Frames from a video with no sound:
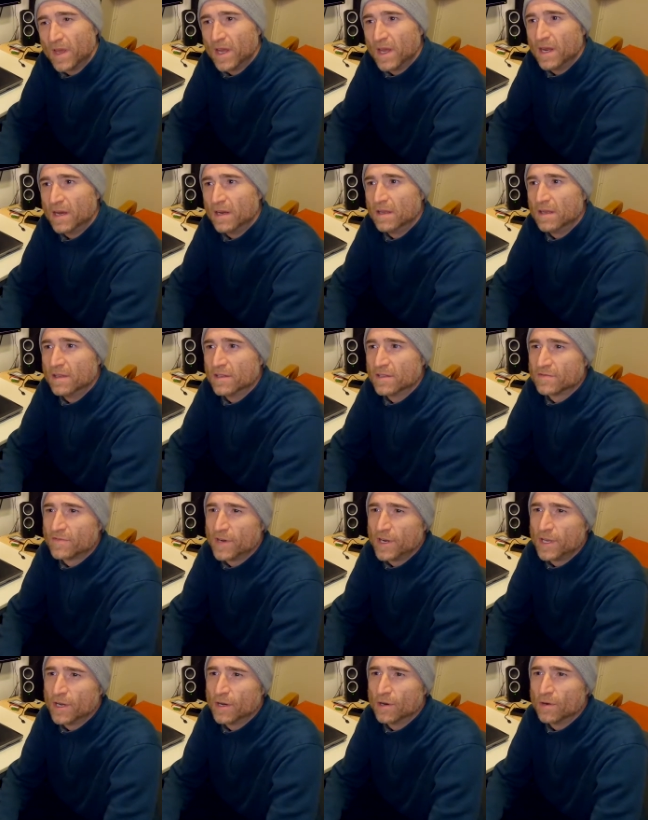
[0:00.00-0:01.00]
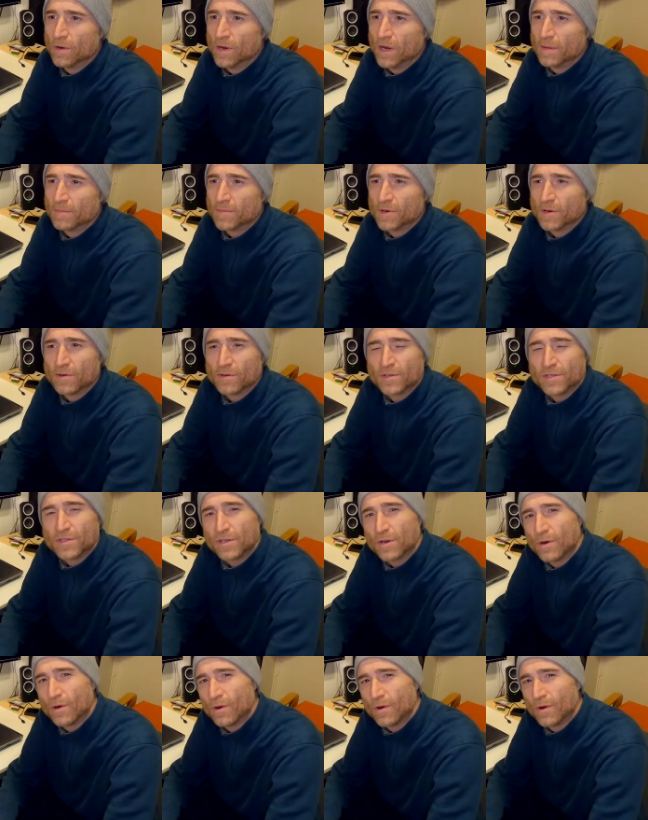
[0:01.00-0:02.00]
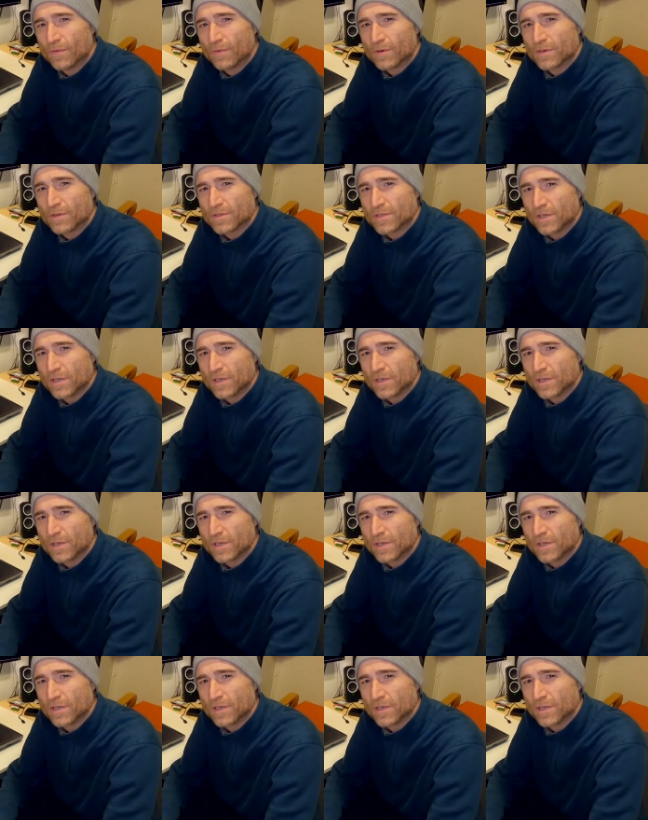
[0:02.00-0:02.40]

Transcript: and in this video I'm going to go over